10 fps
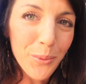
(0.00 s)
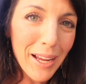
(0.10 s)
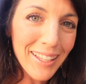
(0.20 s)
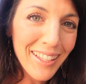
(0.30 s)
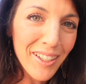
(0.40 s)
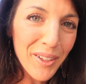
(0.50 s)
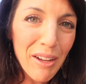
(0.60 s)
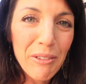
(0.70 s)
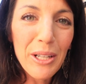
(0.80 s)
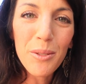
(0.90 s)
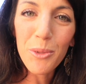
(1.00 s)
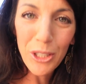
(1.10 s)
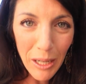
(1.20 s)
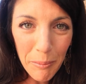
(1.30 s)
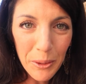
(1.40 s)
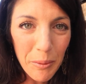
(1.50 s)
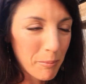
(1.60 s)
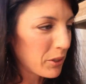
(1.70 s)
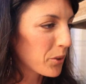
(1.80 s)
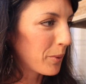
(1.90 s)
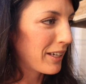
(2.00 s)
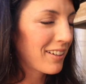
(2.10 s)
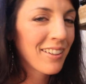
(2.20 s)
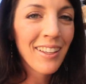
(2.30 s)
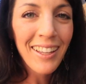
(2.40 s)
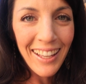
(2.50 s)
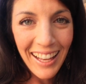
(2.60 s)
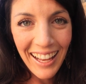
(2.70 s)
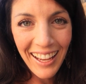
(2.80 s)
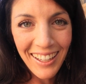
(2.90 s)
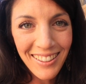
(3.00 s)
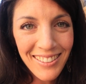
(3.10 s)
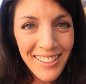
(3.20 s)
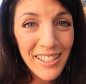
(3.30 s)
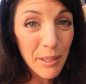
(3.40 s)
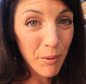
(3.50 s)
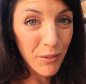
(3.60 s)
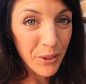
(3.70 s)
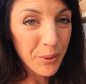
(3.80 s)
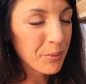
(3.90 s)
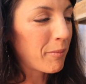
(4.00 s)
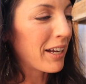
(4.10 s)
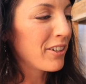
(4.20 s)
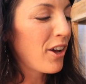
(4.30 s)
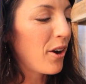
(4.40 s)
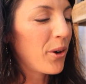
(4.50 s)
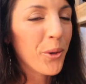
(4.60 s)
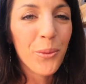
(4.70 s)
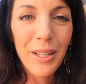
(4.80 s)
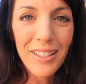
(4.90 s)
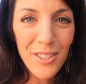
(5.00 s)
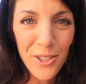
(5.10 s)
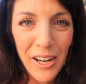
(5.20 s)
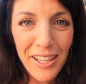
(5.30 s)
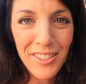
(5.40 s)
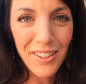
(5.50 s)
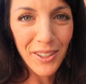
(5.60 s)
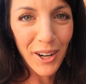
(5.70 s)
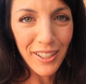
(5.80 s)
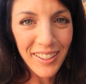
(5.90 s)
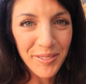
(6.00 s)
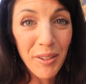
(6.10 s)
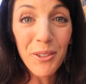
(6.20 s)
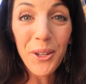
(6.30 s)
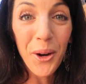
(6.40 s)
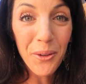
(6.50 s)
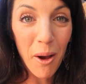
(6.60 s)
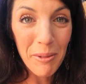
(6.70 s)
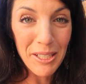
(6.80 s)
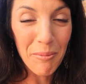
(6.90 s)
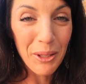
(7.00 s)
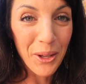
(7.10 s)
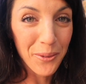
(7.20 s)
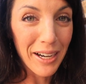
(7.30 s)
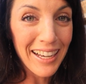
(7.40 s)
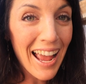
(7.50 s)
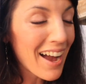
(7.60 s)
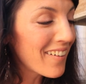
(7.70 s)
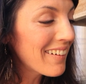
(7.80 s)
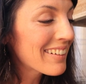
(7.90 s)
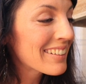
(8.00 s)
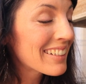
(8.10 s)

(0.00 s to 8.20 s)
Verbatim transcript: Right here I've got some tropical milkweed, and some of you might know what this attracts to the garden. If you know, comment down below right now.